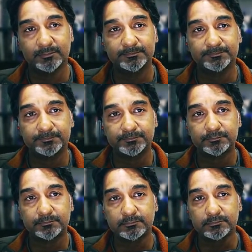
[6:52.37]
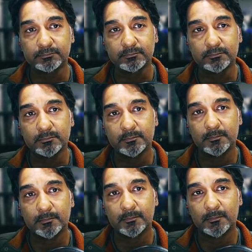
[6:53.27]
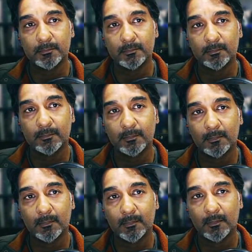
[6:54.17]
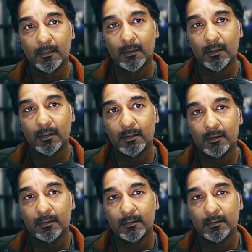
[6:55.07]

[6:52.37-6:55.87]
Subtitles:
Nobody speaks.